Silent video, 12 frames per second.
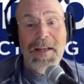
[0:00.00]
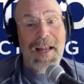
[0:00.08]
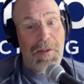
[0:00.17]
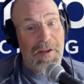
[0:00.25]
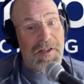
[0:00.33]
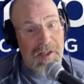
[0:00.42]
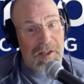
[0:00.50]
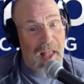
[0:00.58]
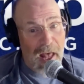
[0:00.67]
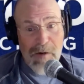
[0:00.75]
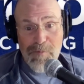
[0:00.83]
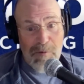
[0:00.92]
Now, this is
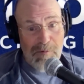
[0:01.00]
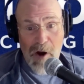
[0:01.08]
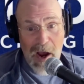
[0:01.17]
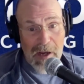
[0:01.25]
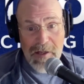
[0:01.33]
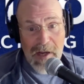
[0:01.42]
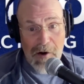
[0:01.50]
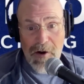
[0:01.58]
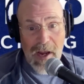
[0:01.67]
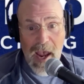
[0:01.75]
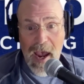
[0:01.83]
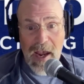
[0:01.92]
not a
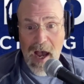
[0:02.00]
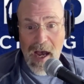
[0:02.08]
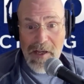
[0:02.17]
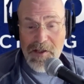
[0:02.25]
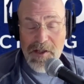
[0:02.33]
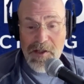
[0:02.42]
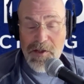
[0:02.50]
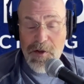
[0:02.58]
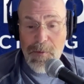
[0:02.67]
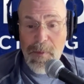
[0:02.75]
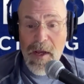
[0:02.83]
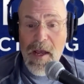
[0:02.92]
proprietary AI
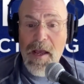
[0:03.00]
system.